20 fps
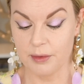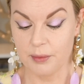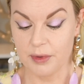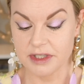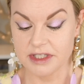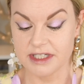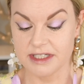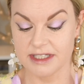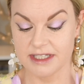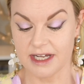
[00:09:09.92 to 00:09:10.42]

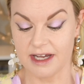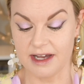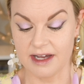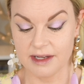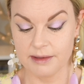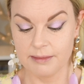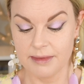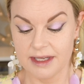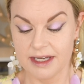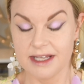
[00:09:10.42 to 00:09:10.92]
what
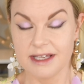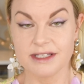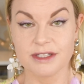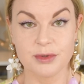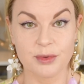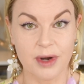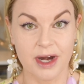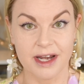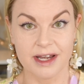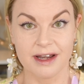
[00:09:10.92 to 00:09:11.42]
time it is
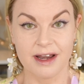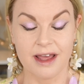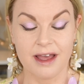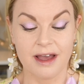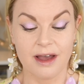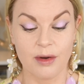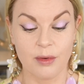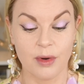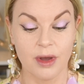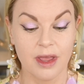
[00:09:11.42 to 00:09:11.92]
right
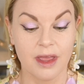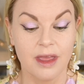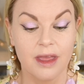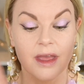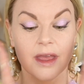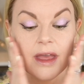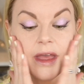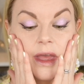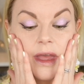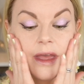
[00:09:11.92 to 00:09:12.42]
now.
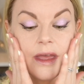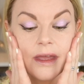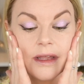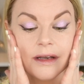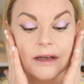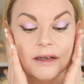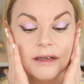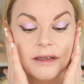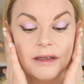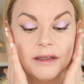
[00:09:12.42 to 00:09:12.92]

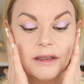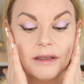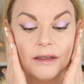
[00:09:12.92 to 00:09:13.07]
And